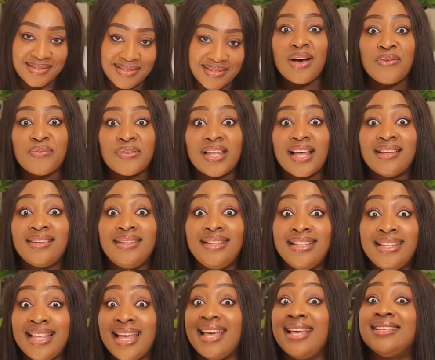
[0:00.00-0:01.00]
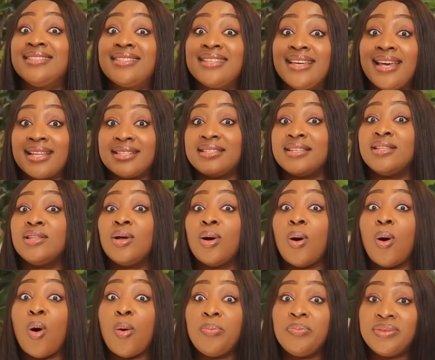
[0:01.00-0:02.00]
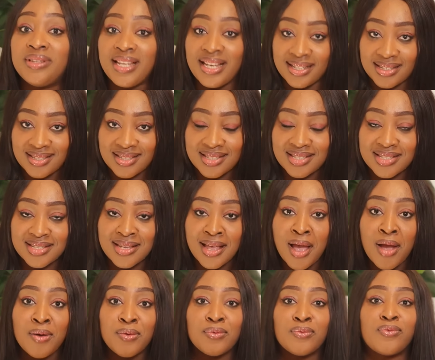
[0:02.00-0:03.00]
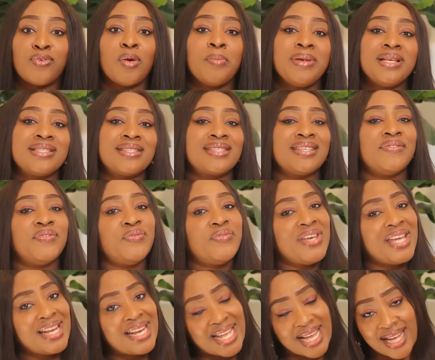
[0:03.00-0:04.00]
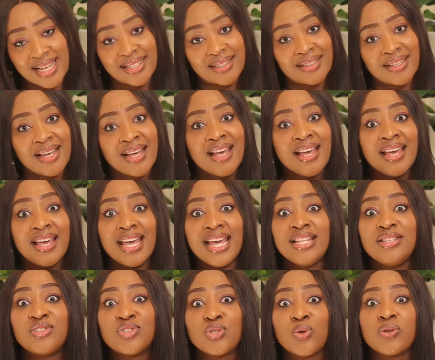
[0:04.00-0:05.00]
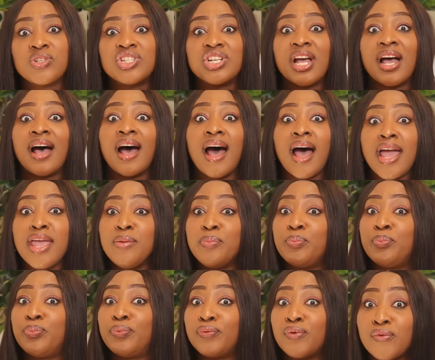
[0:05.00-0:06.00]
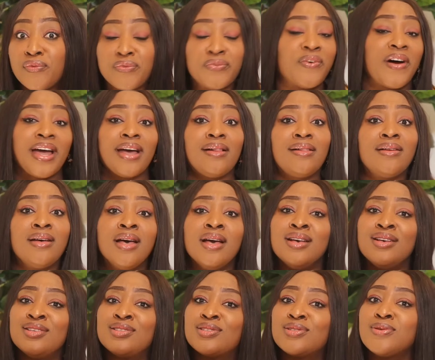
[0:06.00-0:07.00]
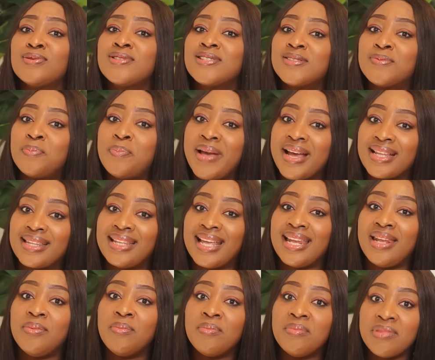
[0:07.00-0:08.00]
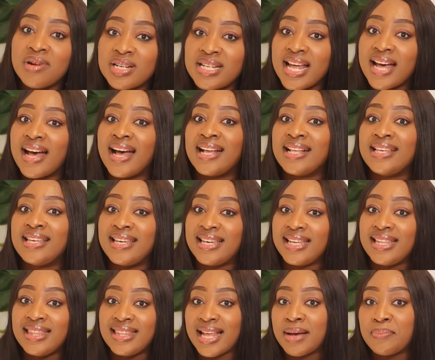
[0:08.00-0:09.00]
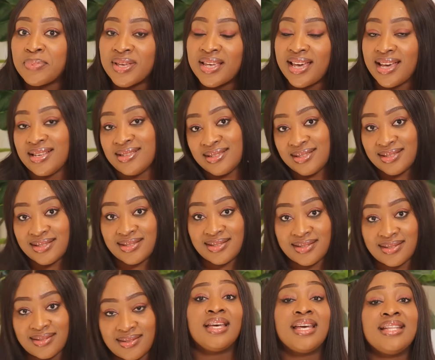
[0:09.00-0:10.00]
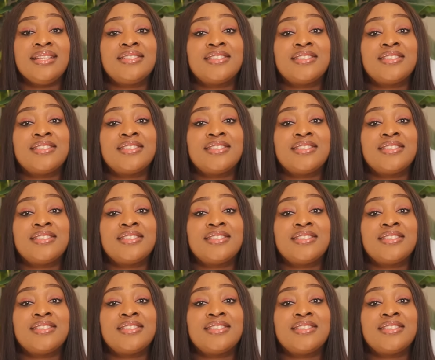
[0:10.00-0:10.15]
After days getting updates from a civilian in such high-profile suspected murder and kidnap case, the